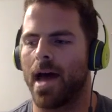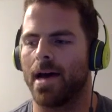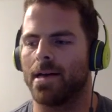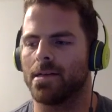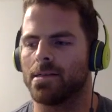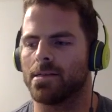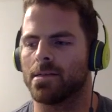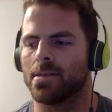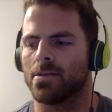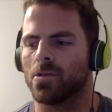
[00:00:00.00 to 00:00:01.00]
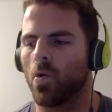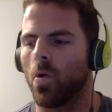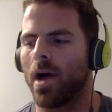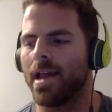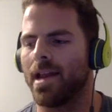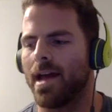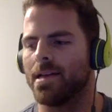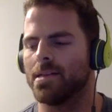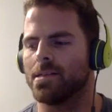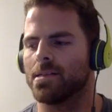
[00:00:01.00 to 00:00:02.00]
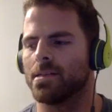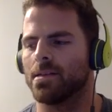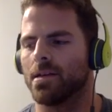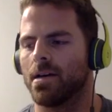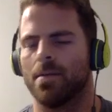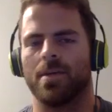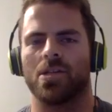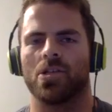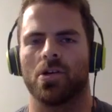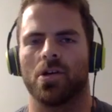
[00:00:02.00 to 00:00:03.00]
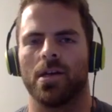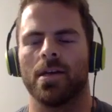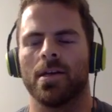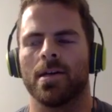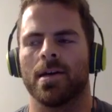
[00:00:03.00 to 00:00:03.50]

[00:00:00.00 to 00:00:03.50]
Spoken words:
as quite as they should.